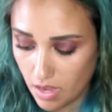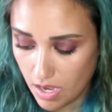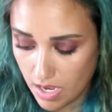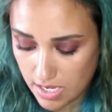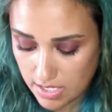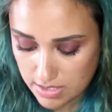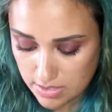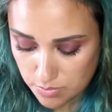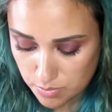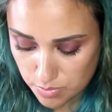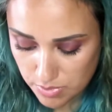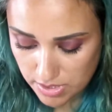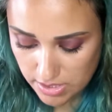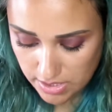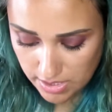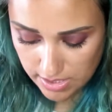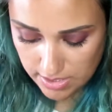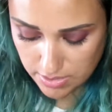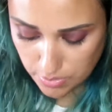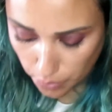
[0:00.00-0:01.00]
It's really
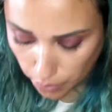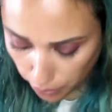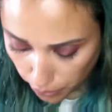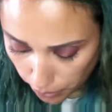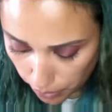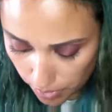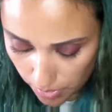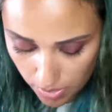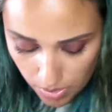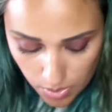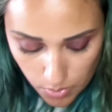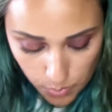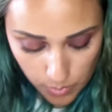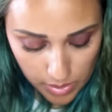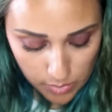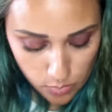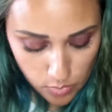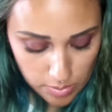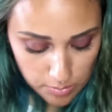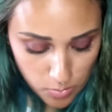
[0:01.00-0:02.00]
nice. We
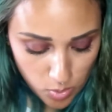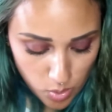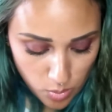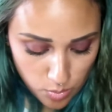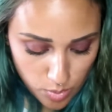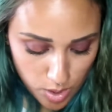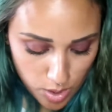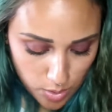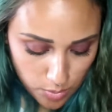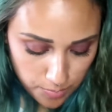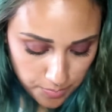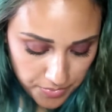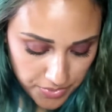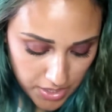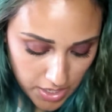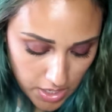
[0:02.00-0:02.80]
have one more row.